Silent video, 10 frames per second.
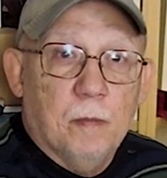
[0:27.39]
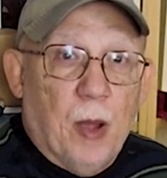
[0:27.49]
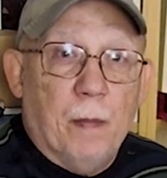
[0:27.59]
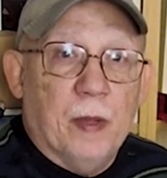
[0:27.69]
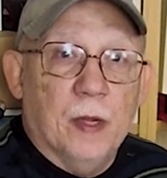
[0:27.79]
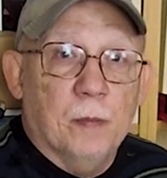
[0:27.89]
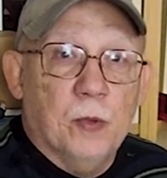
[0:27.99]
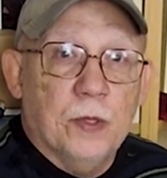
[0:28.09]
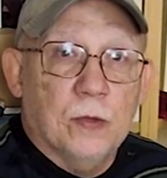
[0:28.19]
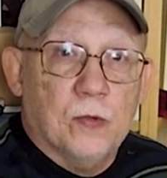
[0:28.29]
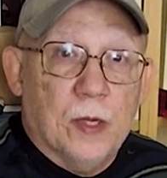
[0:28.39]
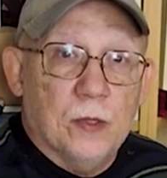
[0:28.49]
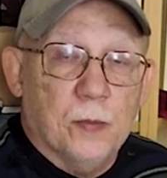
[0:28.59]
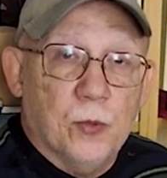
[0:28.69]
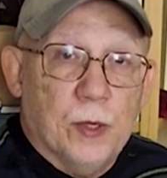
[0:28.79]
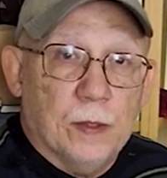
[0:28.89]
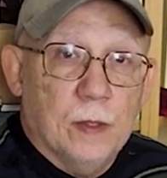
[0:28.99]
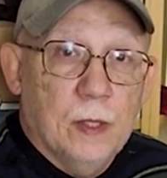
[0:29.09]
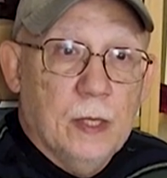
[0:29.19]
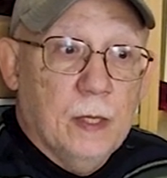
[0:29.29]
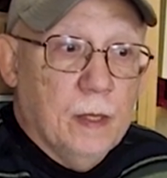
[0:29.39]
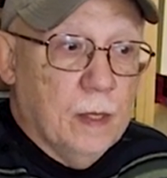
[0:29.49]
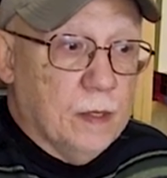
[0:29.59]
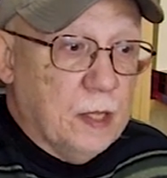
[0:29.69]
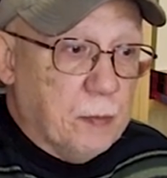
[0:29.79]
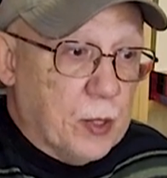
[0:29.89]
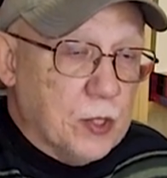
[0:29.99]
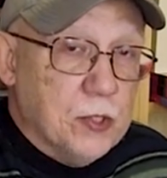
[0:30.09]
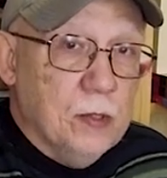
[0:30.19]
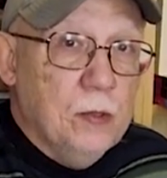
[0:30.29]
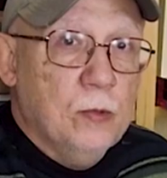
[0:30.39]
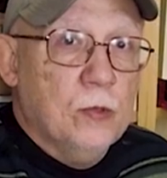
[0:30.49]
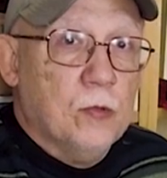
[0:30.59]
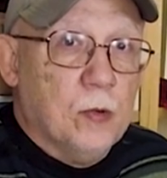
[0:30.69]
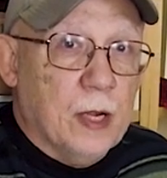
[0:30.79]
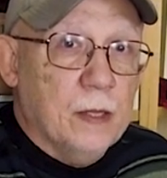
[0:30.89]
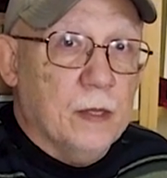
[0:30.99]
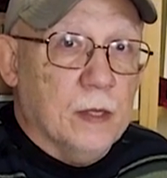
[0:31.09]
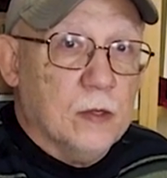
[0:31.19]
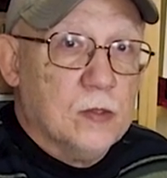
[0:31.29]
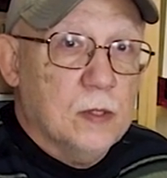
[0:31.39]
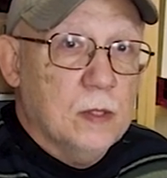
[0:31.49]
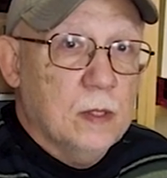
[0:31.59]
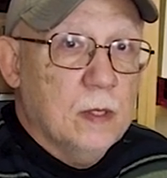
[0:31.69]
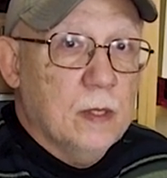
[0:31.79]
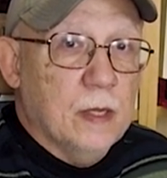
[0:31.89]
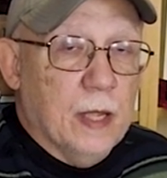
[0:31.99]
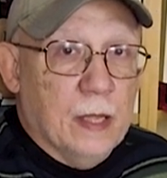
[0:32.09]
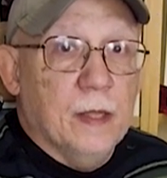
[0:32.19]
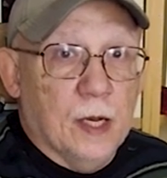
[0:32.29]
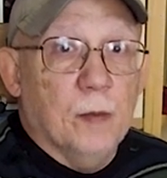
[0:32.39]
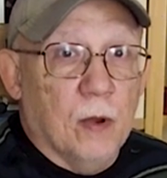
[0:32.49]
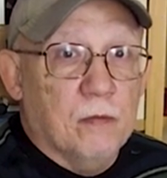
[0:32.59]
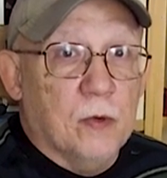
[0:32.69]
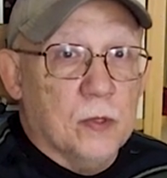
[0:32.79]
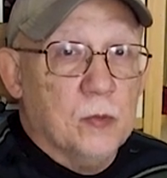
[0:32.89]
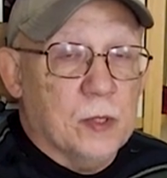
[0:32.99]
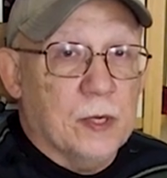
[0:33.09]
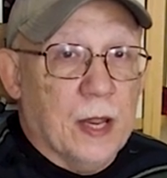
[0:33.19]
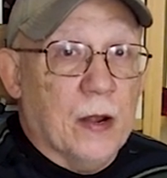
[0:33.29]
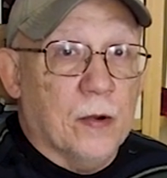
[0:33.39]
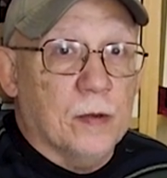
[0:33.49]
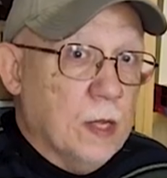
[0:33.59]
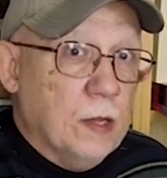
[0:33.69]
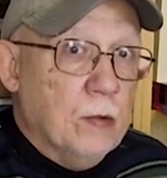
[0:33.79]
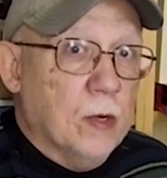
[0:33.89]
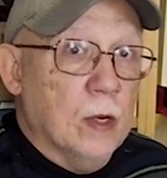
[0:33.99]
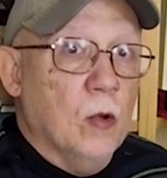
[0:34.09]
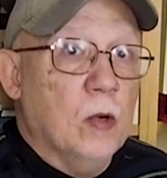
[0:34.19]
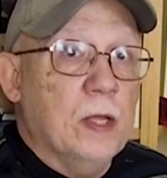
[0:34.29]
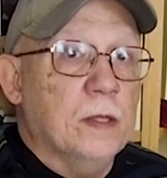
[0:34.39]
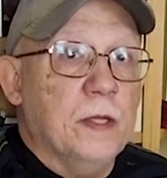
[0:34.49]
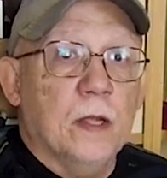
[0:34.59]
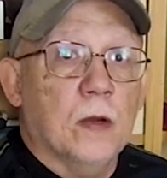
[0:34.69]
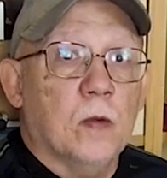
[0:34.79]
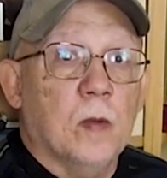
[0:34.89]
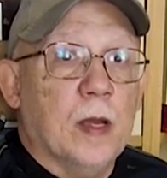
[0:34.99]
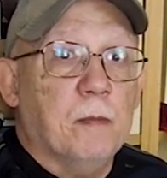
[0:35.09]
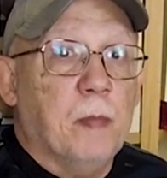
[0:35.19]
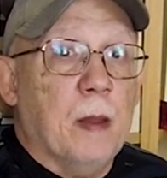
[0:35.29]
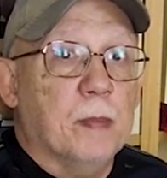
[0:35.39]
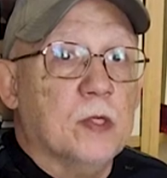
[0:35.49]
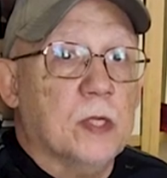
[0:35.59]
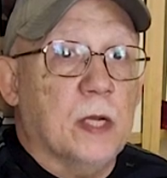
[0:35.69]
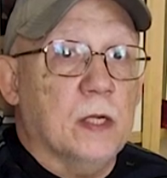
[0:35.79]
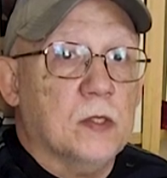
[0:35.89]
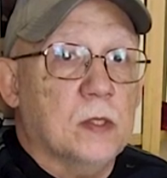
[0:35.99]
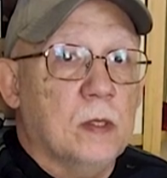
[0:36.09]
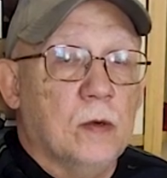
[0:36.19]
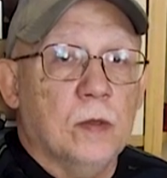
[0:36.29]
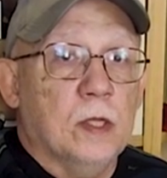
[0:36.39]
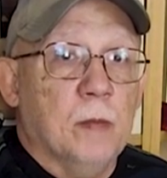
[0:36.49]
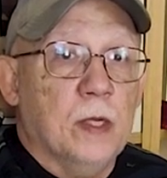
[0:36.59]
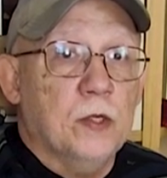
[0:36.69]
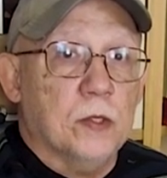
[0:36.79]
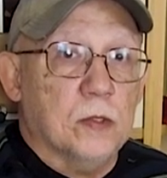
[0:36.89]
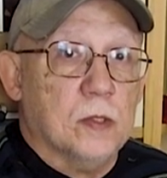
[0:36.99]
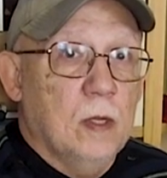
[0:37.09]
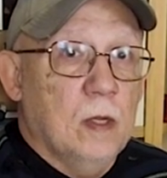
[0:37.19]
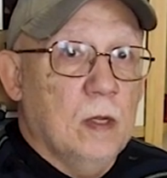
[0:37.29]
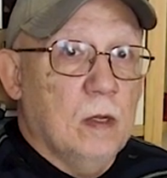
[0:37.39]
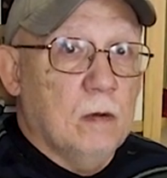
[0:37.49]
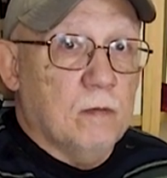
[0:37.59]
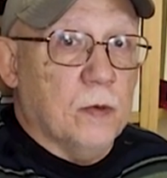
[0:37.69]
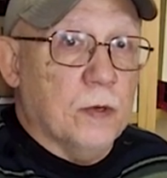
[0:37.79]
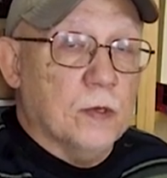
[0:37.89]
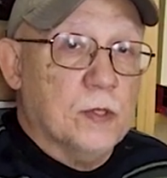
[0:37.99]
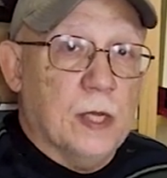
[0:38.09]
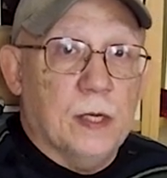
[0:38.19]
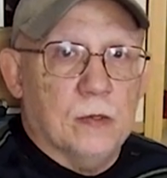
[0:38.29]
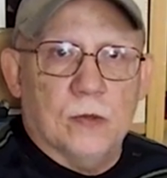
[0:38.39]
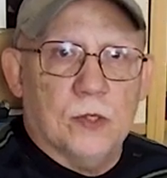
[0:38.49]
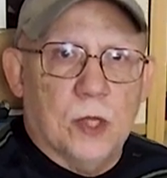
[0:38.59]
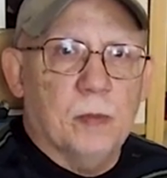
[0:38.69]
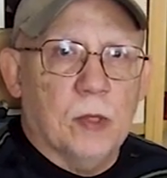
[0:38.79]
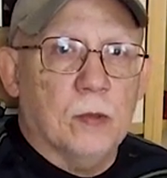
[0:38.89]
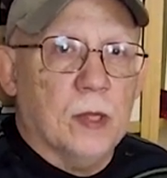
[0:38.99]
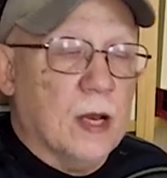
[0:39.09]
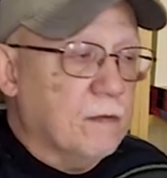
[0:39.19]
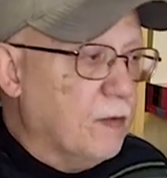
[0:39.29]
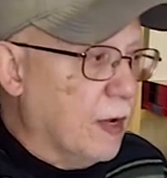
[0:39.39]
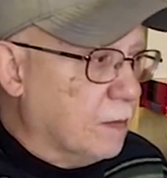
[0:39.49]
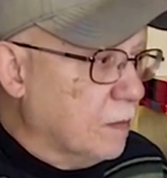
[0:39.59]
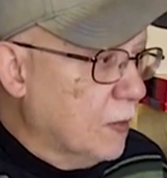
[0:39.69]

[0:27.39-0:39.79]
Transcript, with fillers: popping up when you're trying to print. The person who tried this ended up, of course, with an error that you are loading the incorrect paper size or dimensions for your settings or something to that effect